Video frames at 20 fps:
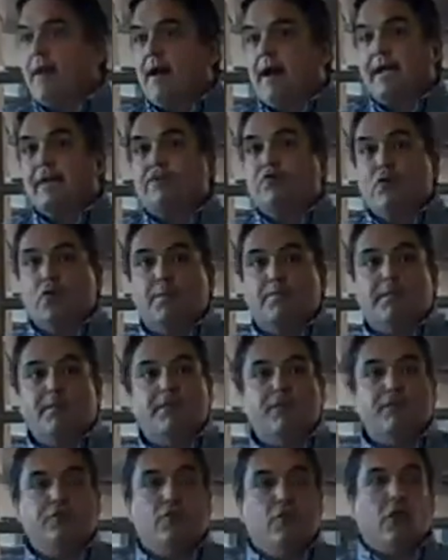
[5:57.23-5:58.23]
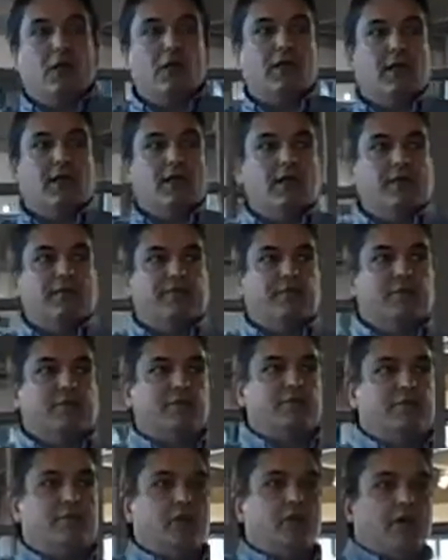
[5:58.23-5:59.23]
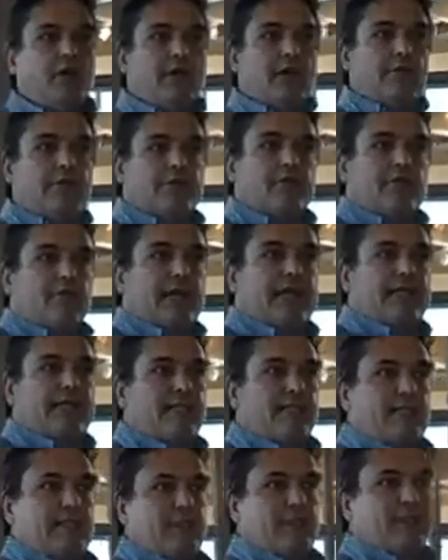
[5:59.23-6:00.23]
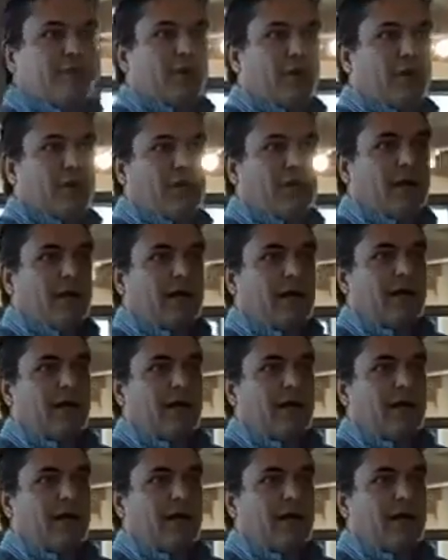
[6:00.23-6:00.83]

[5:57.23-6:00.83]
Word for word: I grew up in New York. I lived in New York. I was raised in New York.